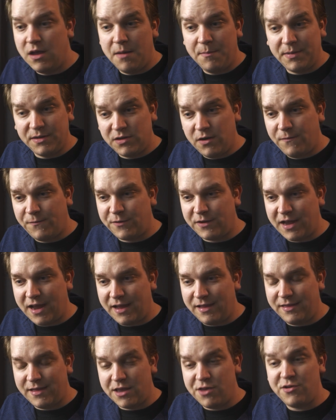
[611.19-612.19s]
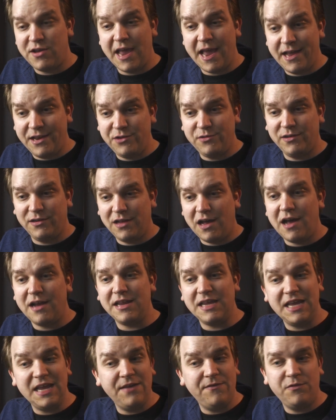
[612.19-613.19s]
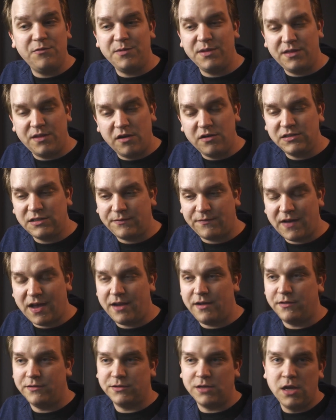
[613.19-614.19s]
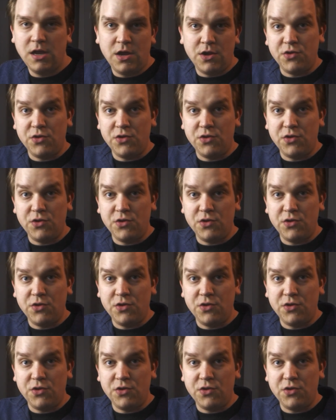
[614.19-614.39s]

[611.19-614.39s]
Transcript: But don't forget that you can do a lot even with those files.